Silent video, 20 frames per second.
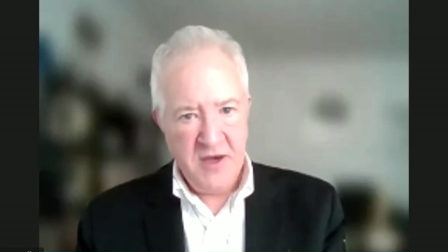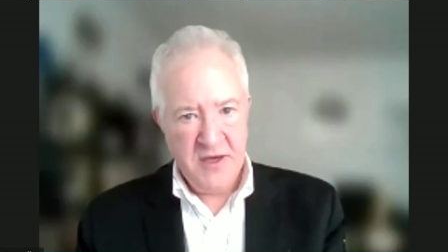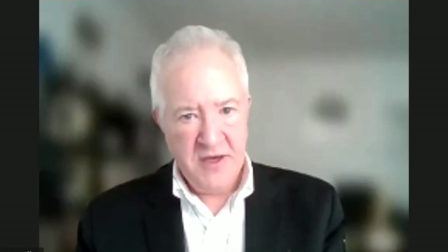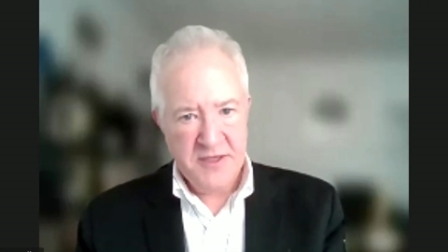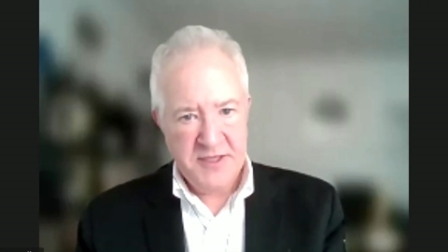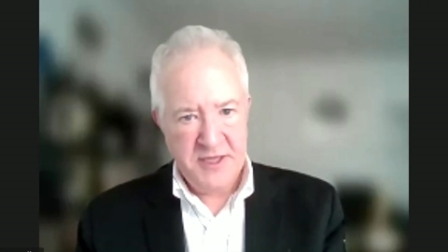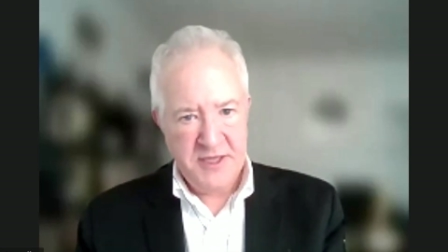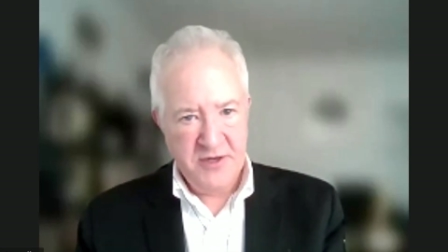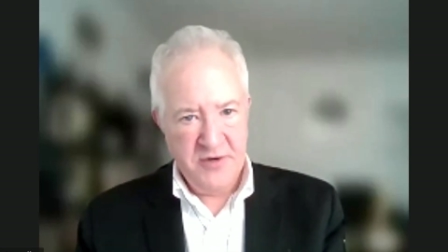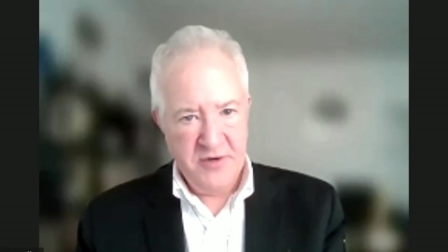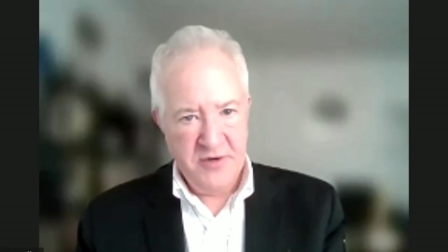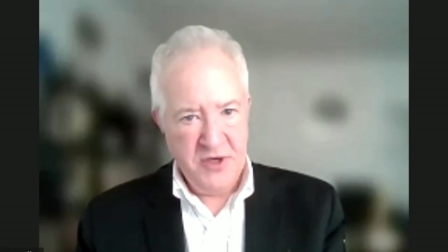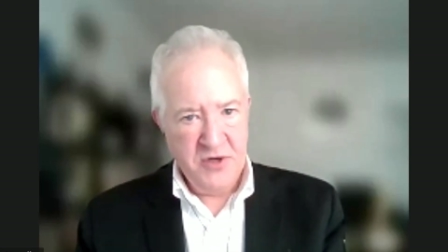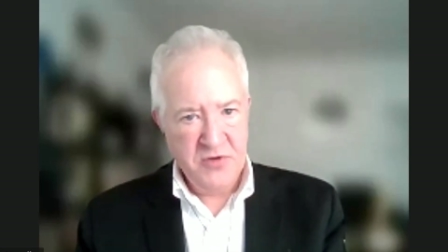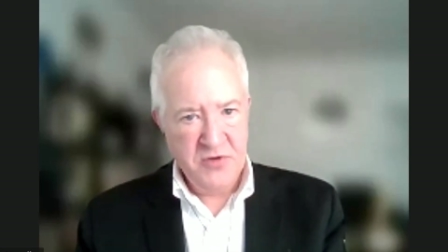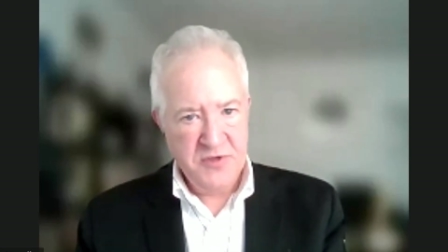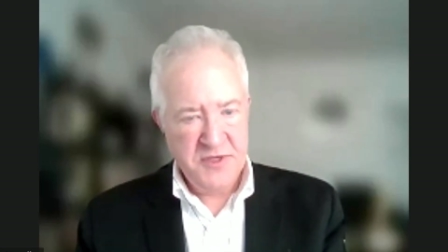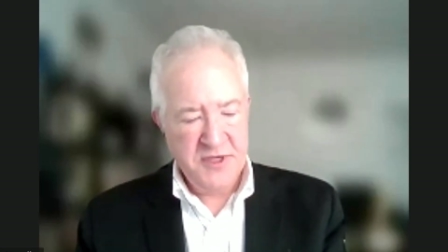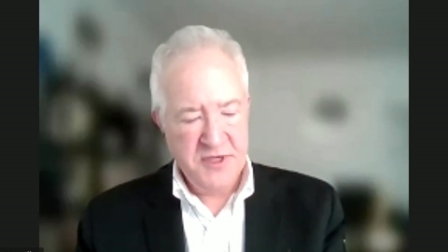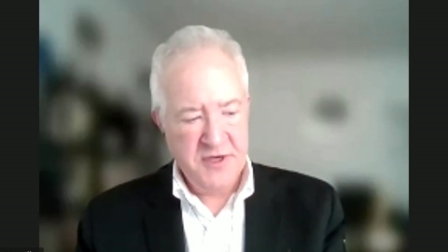
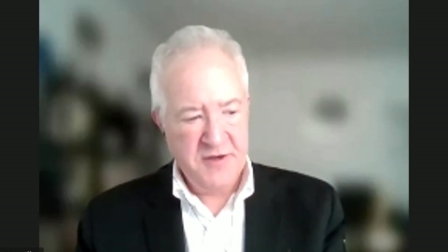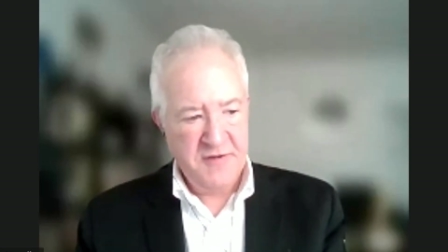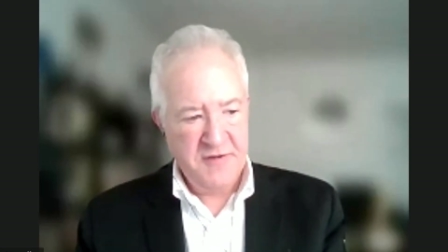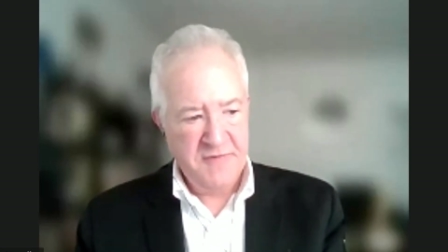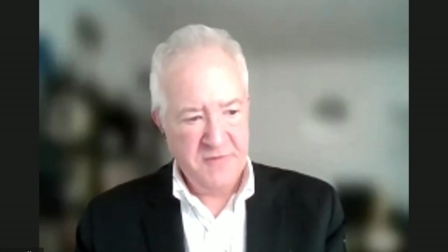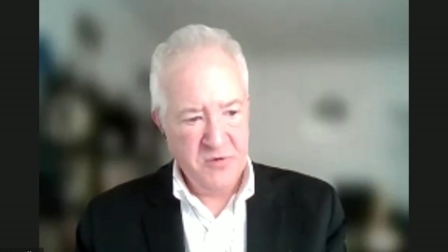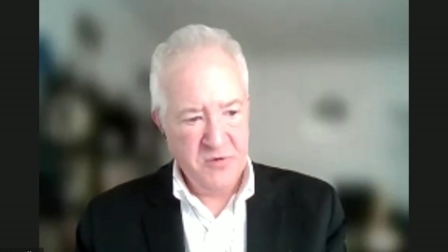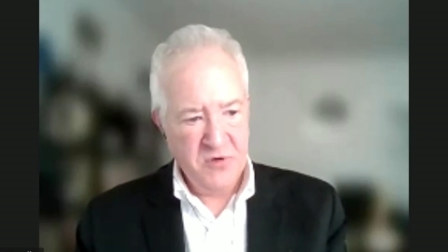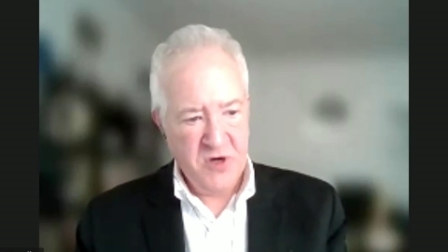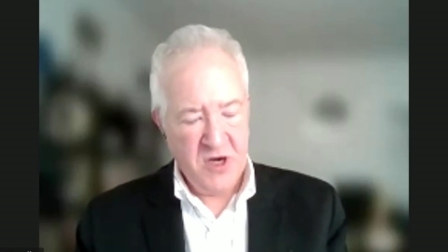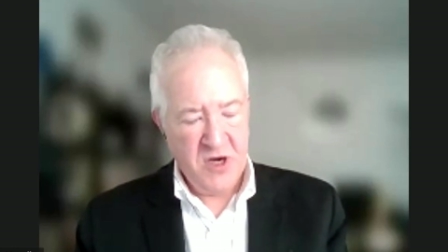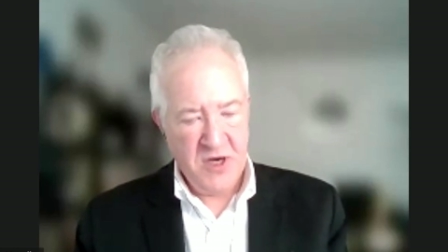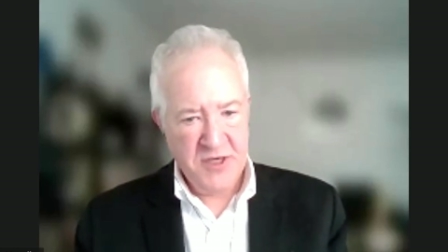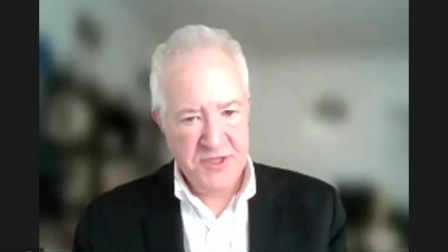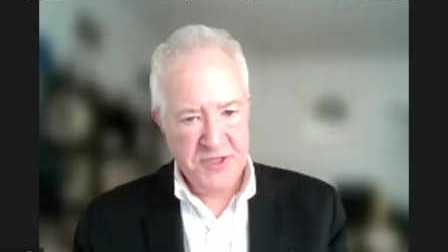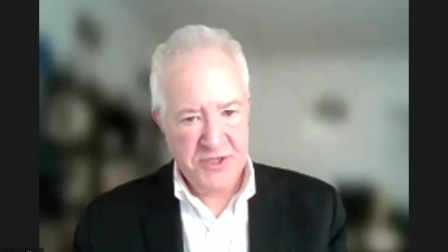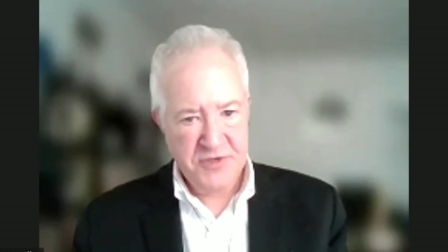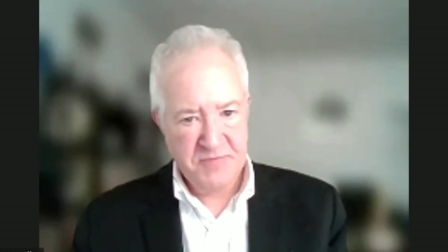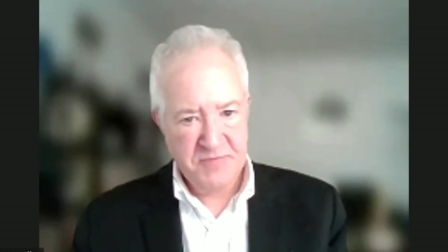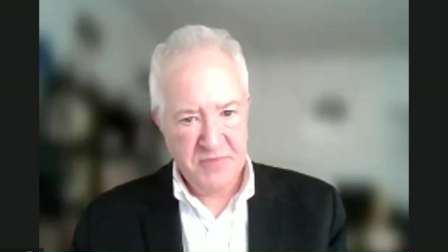Ontario, did a full
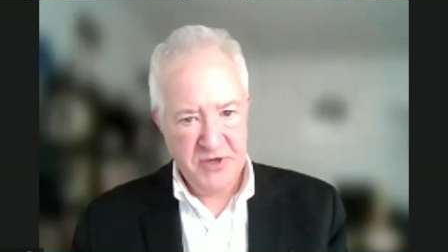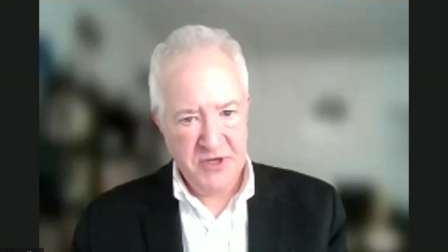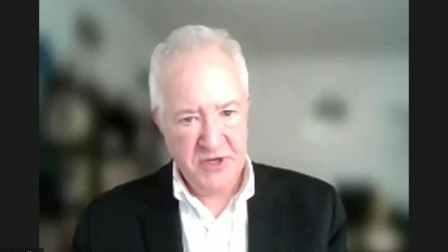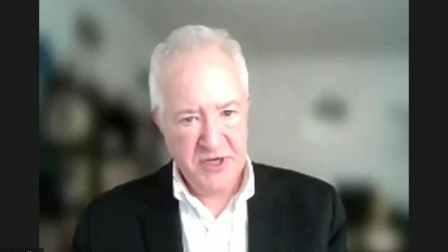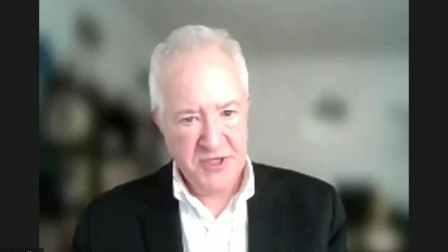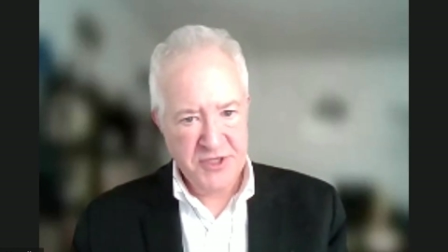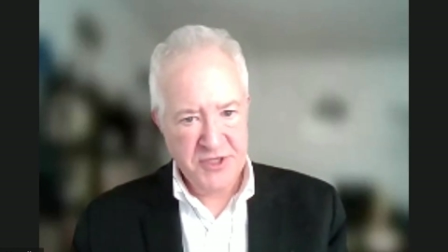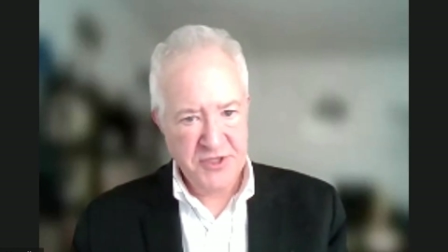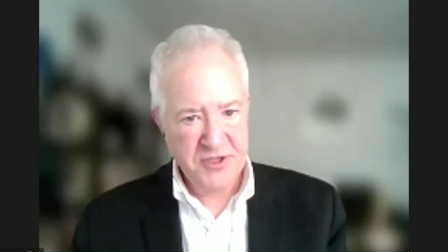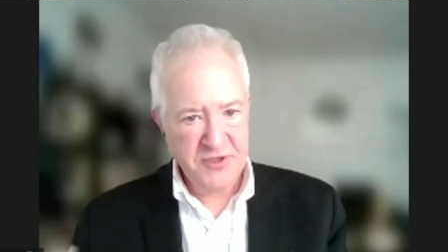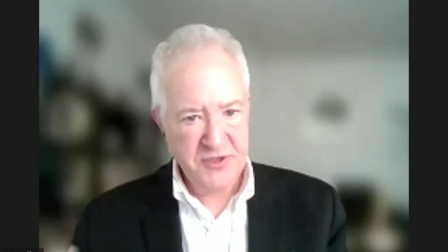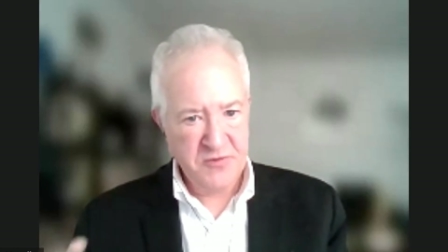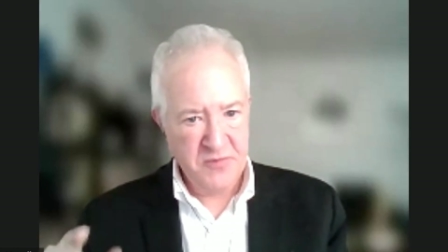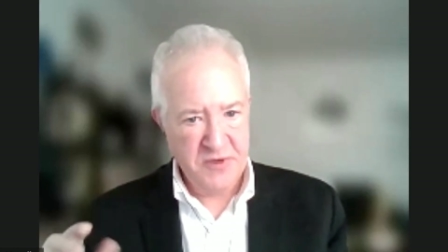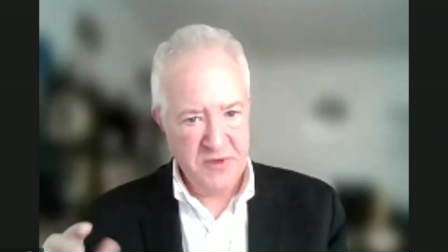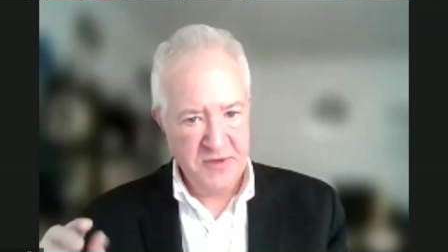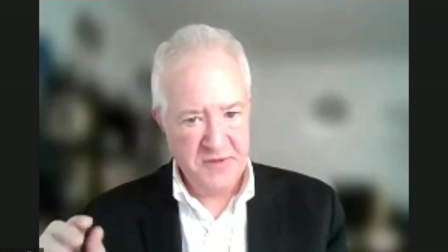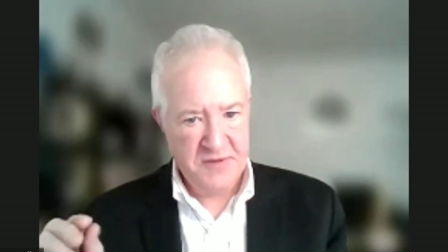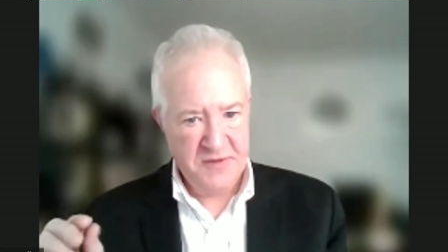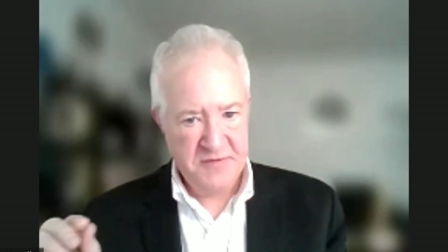costume production
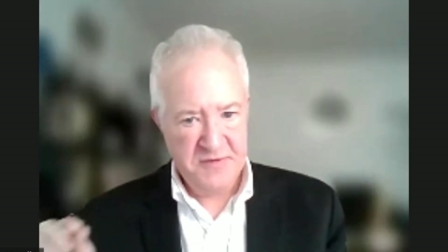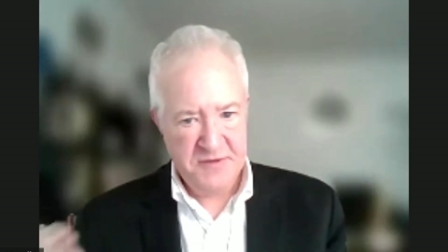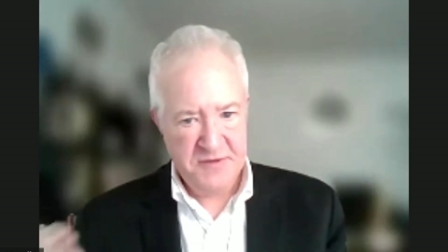with,